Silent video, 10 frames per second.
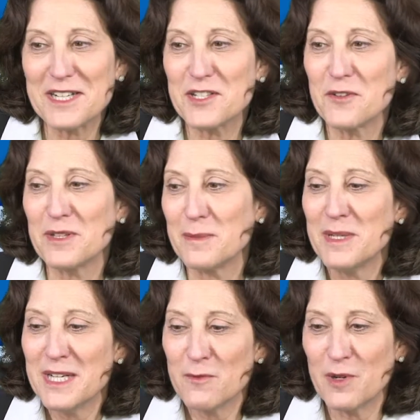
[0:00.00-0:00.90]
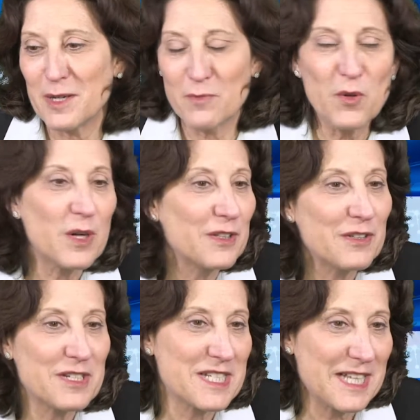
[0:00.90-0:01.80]
I show them what a port
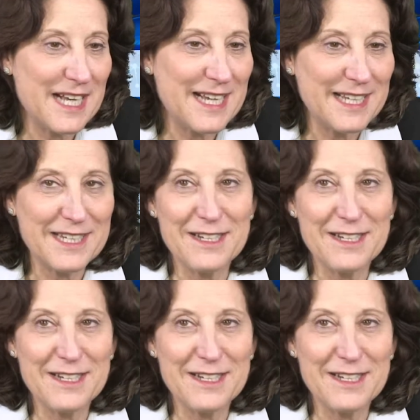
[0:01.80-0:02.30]
looks like.